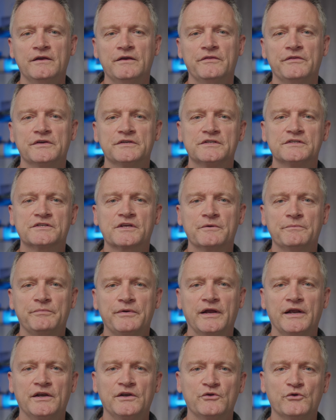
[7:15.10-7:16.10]
This is
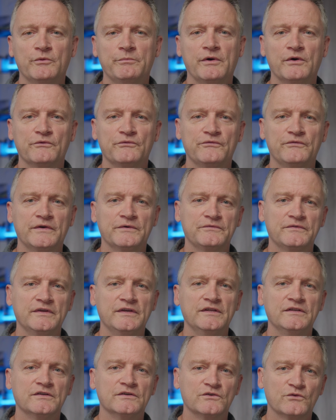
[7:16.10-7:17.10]
compared to about
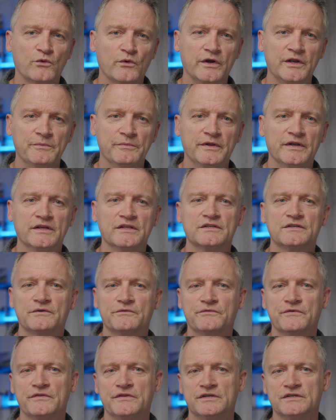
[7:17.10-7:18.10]
15 to 20 minutes
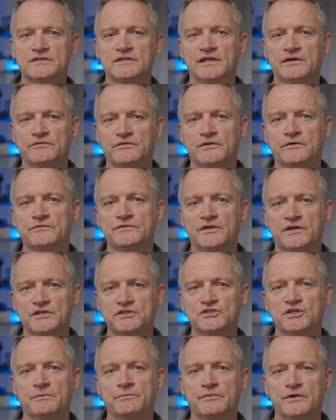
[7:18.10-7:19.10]
for this level of
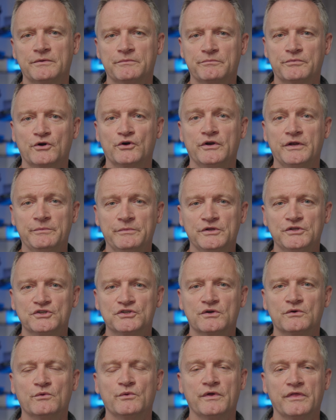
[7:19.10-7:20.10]
touch-up per
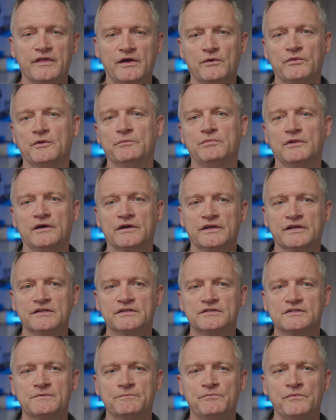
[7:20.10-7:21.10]
image without the
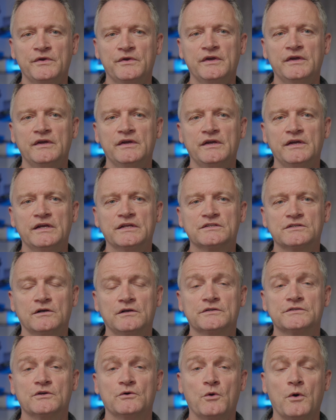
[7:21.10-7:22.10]
plugins. It's
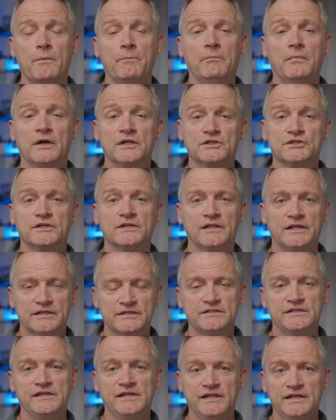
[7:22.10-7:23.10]
also much
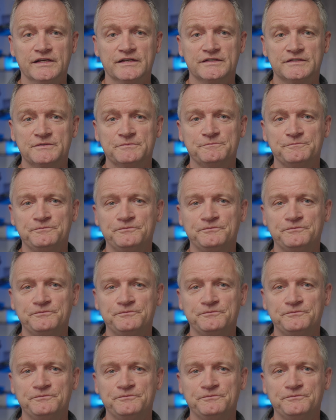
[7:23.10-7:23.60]
less tedious.